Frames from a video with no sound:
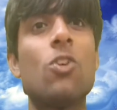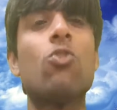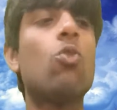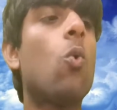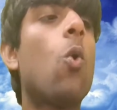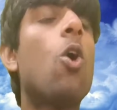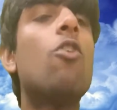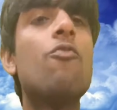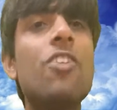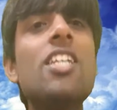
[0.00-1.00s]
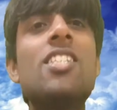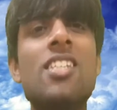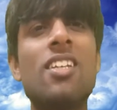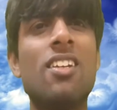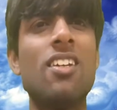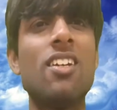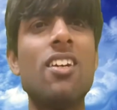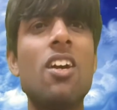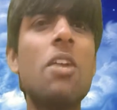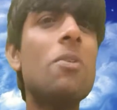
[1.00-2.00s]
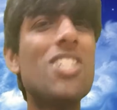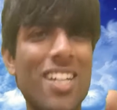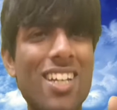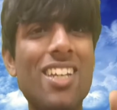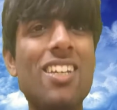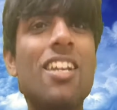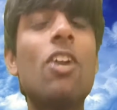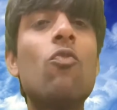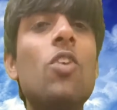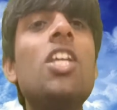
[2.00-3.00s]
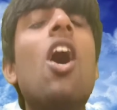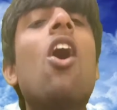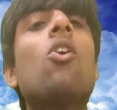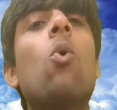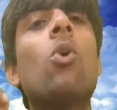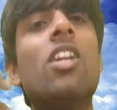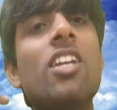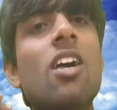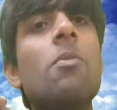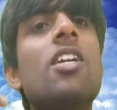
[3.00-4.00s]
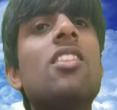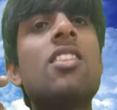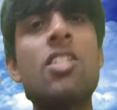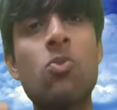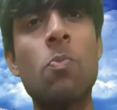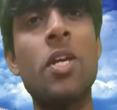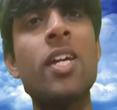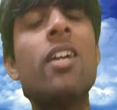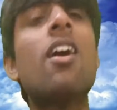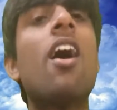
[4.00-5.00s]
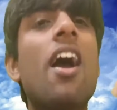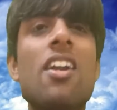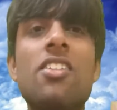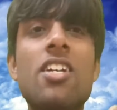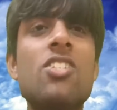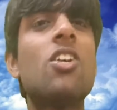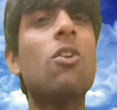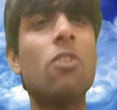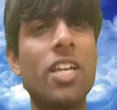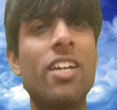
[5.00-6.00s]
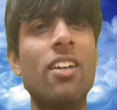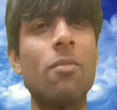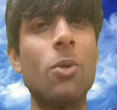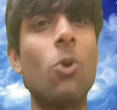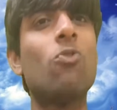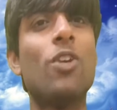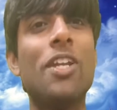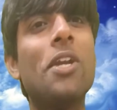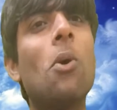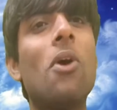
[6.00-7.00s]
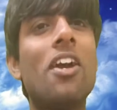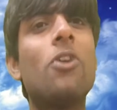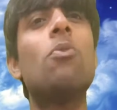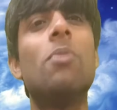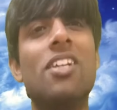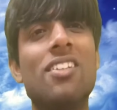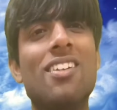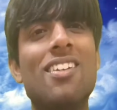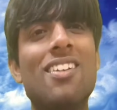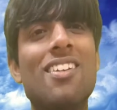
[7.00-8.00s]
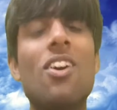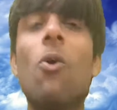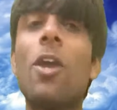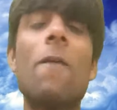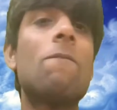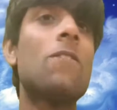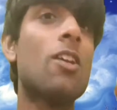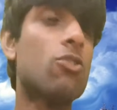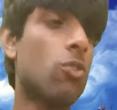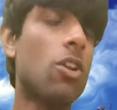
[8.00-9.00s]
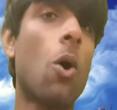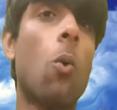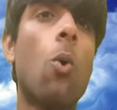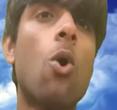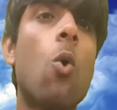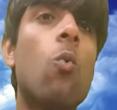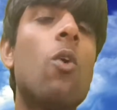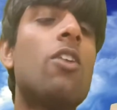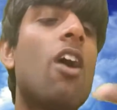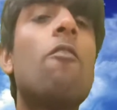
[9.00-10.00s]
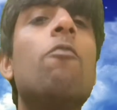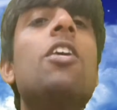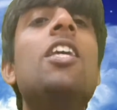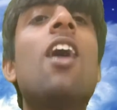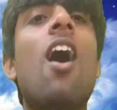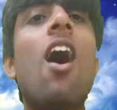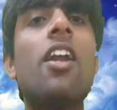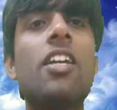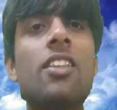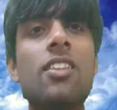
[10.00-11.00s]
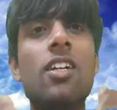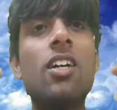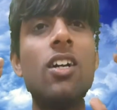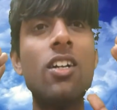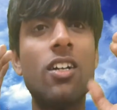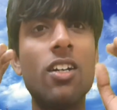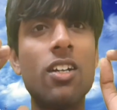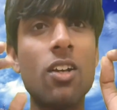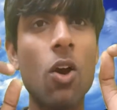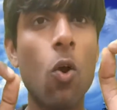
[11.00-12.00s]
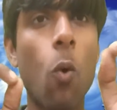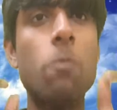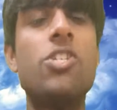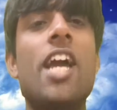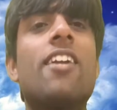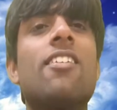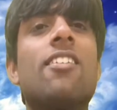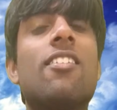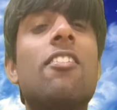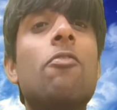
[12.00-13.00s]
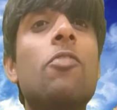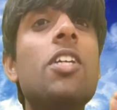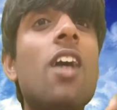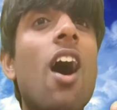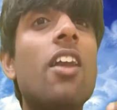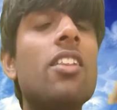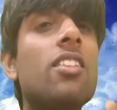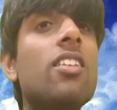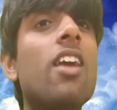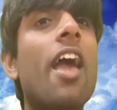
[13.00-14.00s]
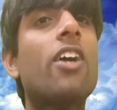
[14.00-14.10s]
So we see immediately that we are only coming in this sphere and there is a air, because we need air to breathe. Okay, so now we are in the object, we are in the